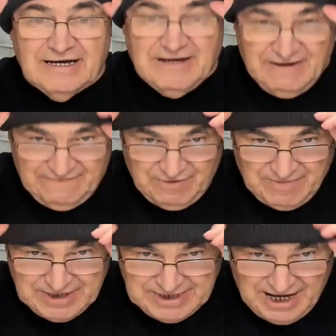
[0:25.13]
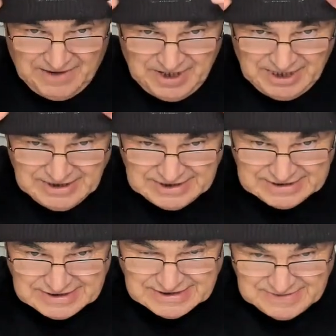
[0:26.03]
I've got my Tammy
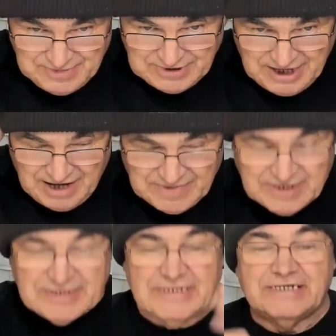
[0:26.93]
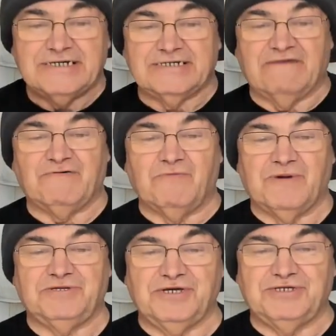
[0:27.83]
Bunnahabhain and I've got my
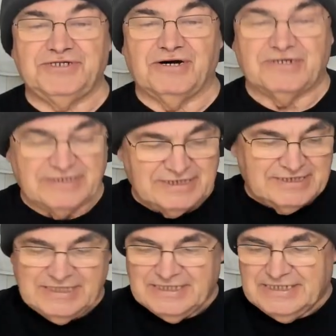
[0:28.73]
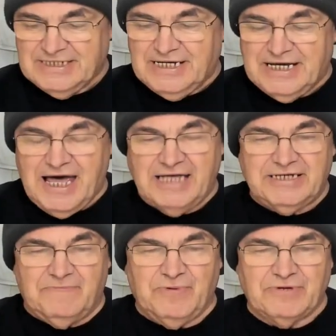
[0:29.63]
T-shirt. Is
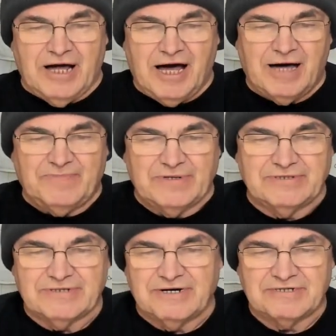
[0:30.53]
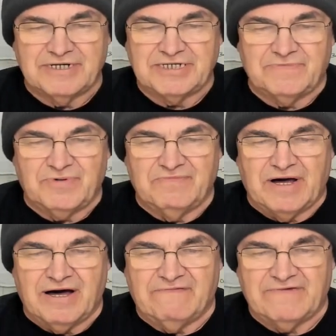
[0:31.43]
it going to happen or is it going to
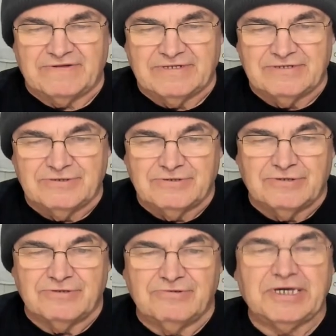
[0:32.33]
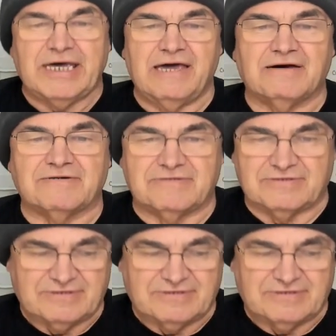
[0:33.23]
happen? Who cares?